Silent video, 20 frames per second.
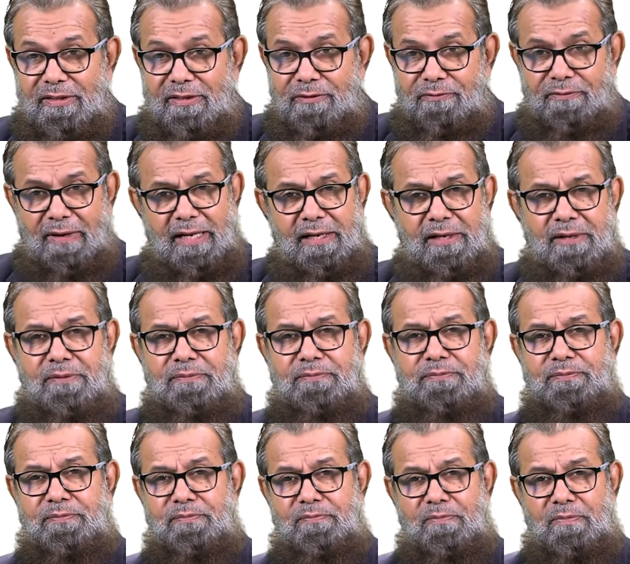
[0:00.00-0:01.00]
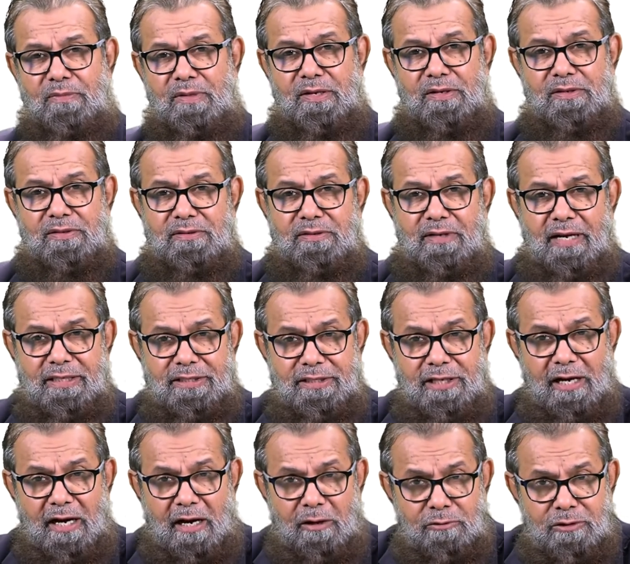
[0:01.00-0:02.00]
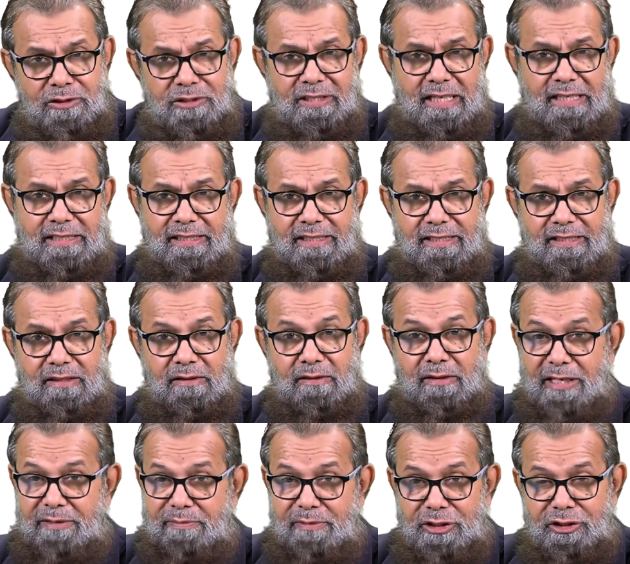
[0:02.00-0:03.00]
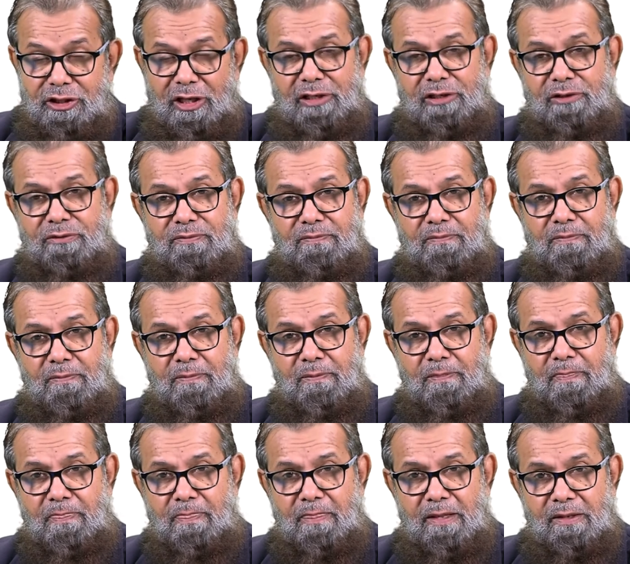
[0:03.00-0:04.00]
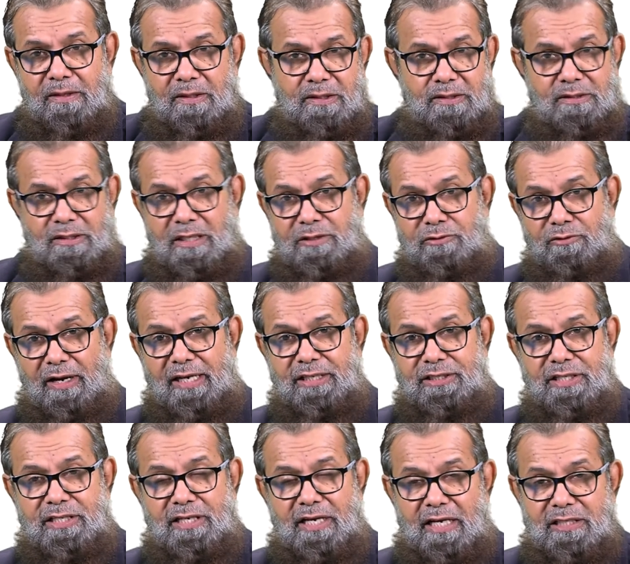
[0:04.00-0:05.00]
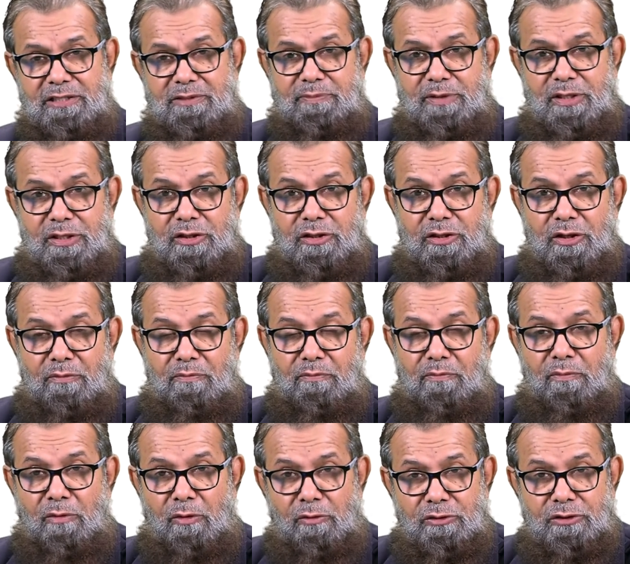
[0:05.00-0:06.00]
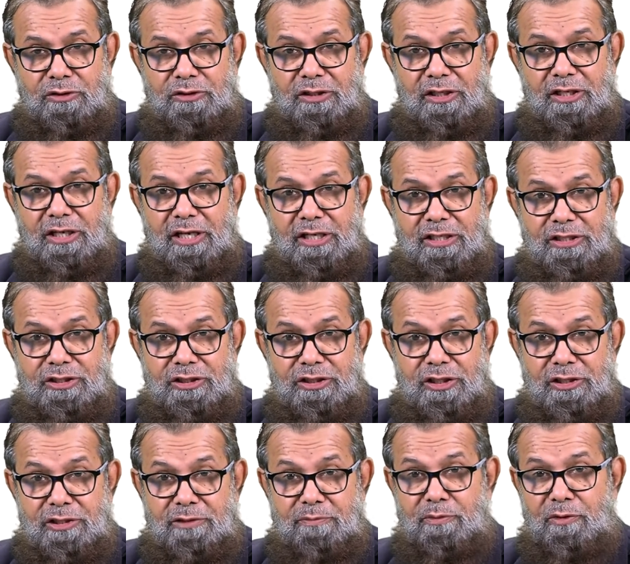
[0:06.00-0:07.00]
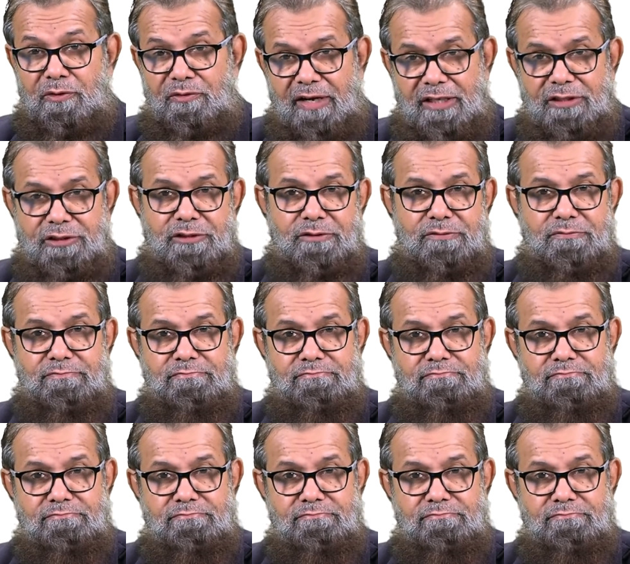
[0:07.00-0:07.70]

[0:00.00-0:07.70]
Well, at the outset, let me tell you that writing has been the most ancient profession